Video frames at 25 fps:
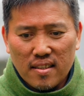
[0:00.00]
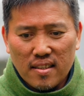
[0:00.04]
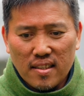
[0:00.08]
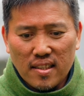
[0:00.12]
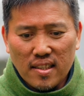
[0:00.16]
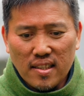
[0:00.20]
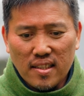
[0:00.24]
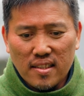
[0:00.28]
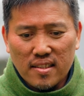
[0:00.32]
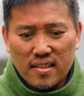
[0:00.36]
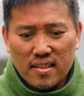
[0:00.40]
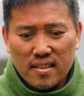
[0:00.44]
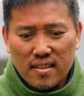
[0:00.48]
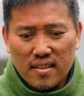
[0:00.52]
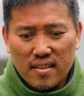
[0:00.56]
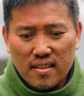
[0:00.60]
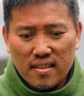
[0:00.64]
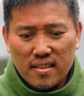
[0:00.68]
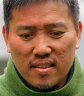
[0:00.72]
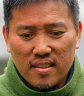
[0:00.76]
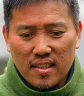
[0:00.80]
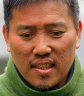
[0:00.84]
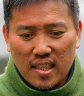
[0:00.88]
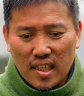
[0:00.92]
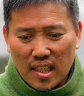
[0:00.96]
is
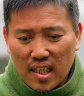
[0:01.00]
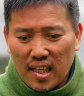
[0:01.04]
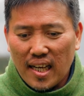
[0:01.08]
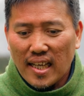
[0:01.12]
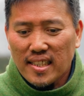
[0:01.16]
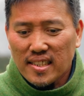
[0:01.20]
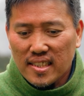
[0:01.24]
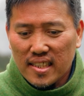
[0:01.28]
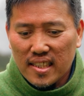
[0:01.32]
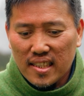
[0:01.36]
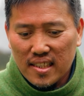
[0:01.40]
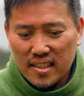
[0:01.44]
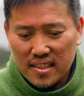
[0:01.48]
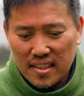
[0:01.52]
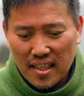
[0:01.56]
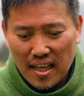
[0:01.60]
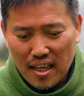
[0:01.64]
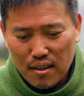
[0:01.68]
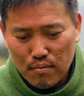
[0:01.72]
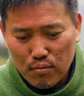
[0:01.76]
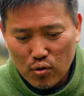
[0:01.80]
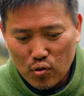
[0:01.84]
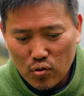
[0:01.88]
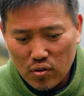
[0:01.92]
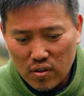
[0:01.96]
a classic
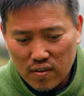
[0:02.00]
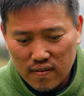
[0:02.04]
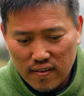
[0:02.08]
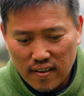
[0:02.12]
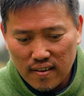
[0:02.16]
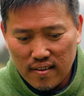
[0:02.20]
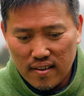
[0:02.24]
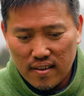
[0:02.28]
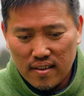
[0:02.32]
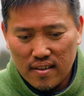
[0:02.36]
example of,